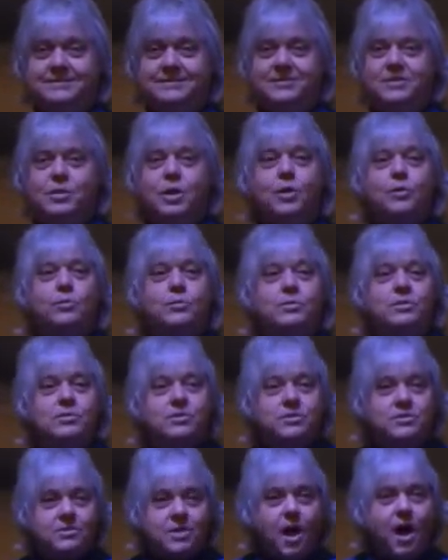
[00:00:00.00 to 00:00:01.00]
Don't
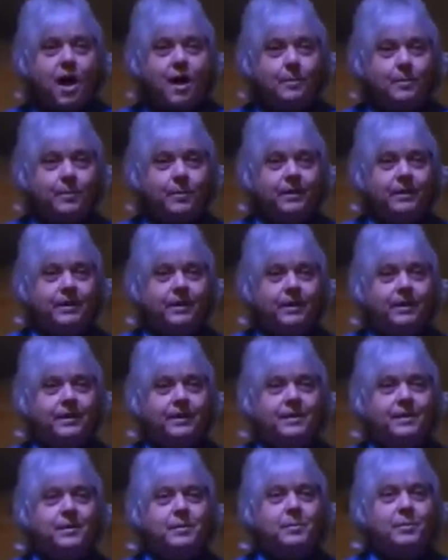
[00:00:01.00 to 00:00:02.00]
stop
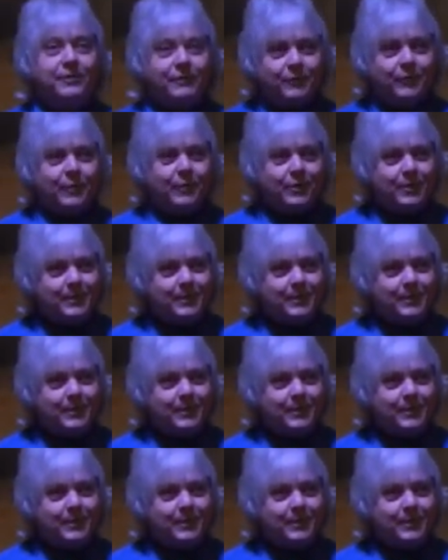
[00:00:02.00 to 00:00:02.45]
before